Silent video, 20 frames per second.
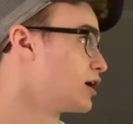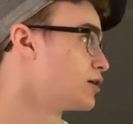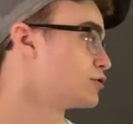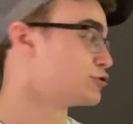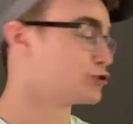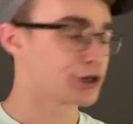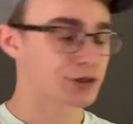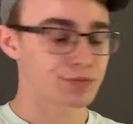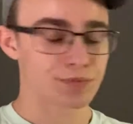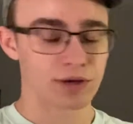
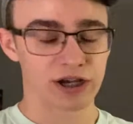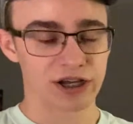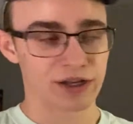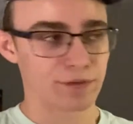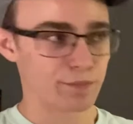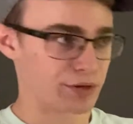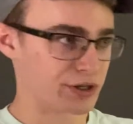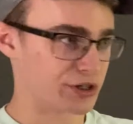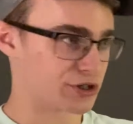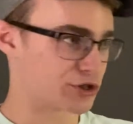just
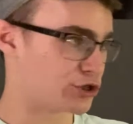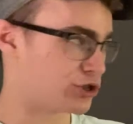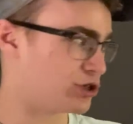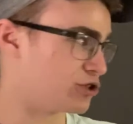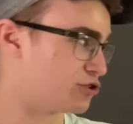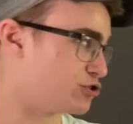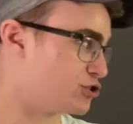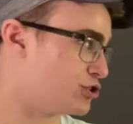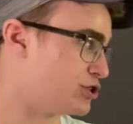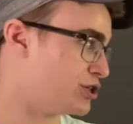behind PSG
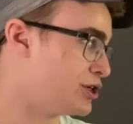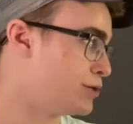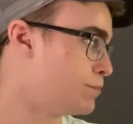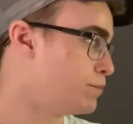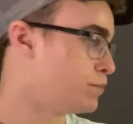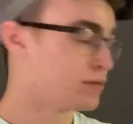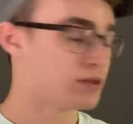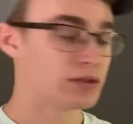LGD.